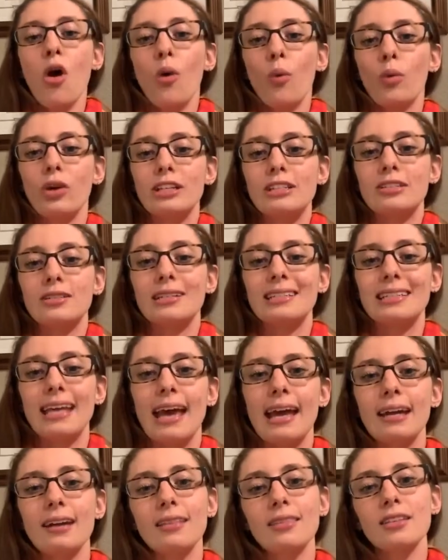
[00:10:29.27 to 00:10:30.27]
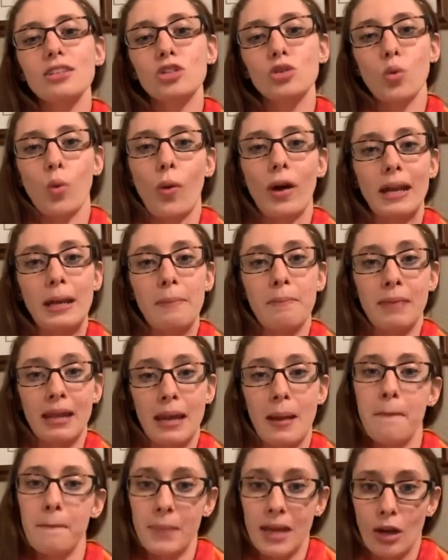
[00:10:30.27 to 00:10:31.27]
is to take this
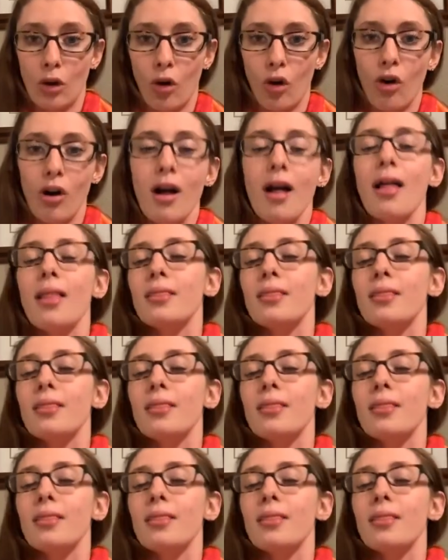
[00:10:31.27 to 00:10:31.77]
20-minute meal.